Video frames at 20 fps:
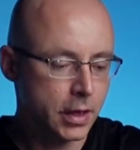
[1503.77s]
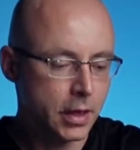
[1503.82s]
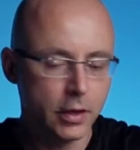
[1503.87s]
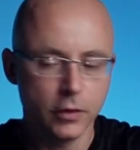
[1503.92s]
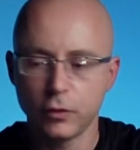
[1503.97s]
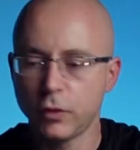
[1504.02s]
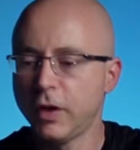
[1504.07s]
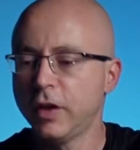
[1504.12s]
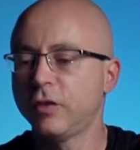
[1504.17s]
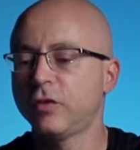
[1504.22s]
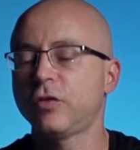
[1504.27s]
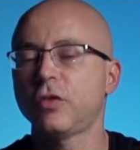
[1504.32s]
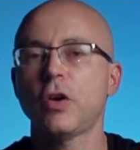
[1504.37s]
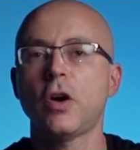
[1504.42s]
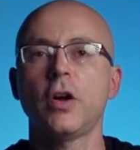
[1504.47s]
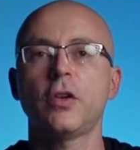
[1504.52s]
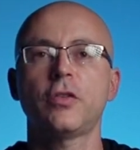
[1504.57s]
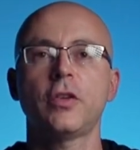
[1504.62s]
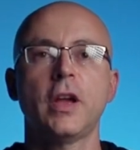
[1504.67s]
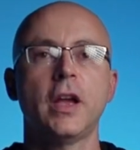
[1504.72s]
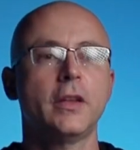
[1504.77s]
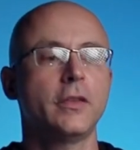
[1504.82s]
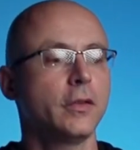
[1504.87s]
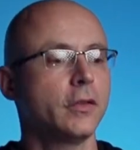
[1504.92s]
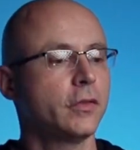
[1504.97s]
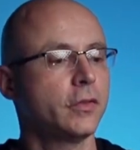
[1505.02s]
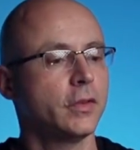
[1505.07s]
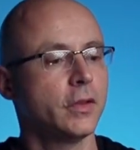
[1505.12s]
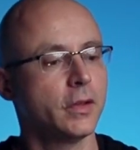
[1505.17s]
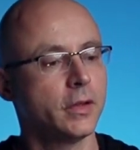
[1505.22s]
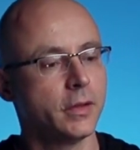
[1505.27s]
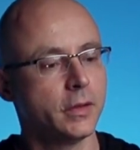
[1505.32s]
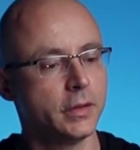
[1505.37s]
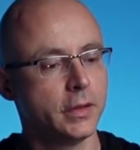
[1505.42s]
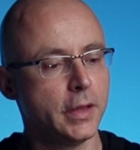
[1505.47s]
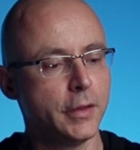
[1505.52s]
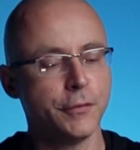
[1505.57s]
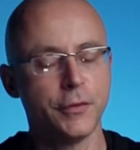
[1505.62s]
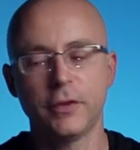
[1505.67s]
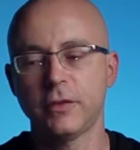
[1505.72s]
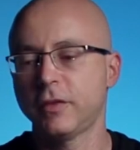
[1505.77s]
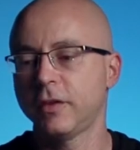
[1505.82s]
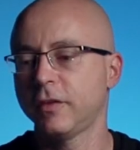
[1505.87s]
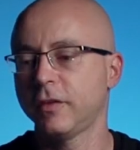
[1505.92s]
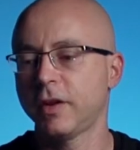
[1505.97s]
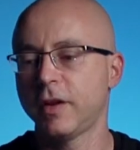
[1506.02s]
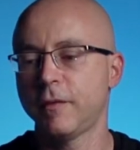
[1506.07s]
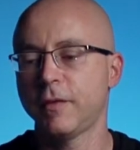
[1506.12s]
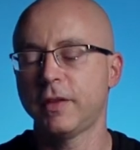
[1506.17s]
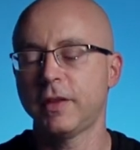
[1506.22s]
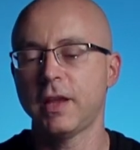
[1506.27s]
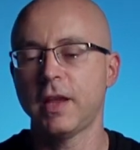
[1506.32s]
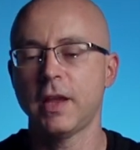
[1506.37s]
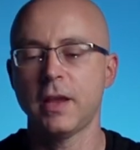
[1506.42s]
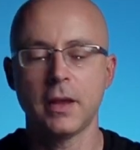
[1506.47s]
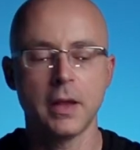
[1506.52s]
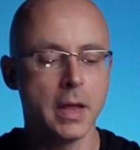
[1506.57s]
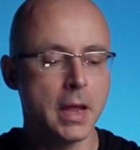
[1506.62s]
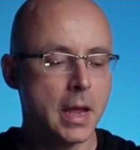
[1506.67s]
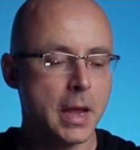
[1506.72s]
So each charger has its differences and everything,